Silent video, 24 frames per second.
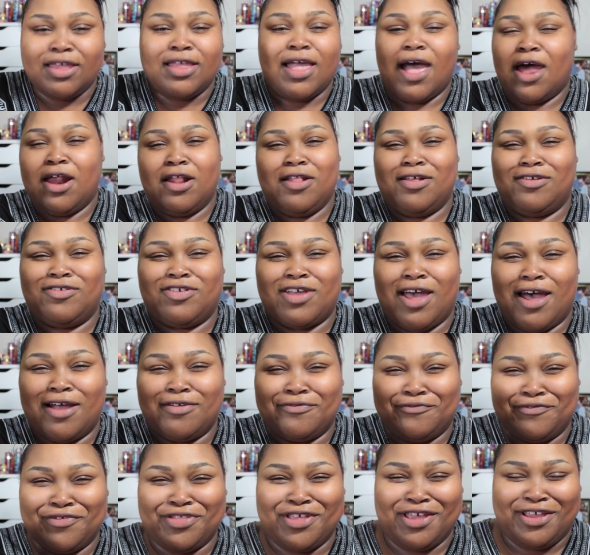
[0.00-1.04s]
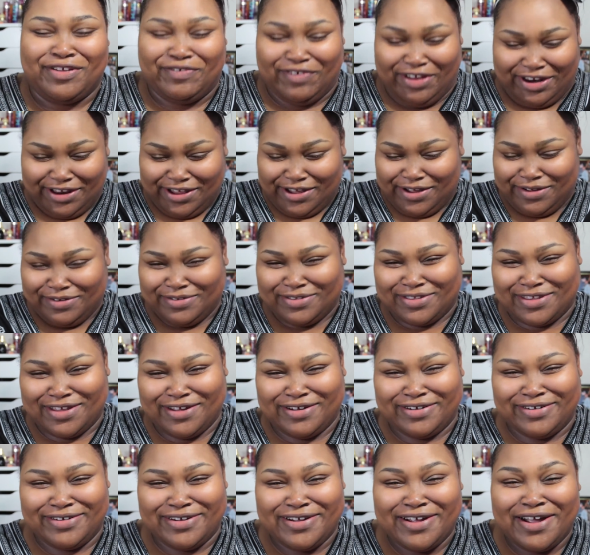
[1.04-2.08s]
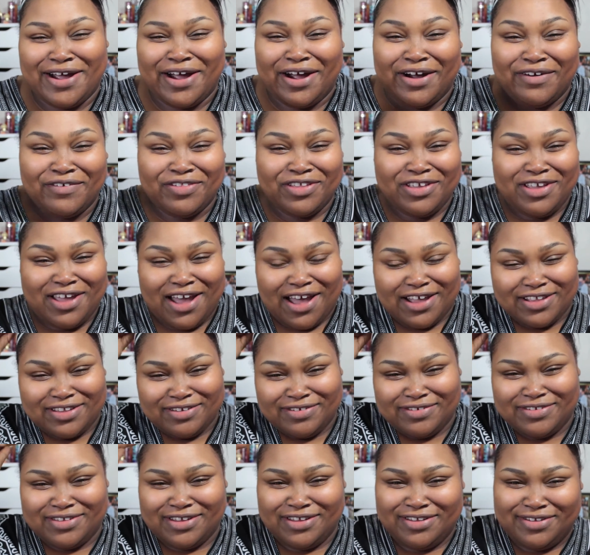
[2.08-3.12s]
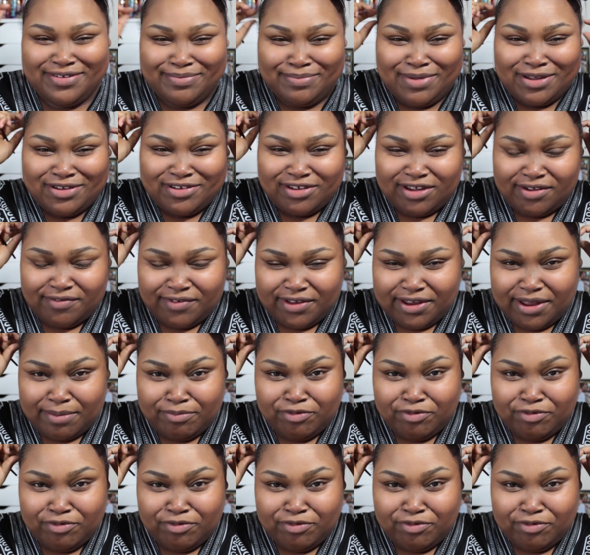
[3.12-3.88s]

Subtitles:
Out of the shot for this video, so hopefully you guys don't see too much of it.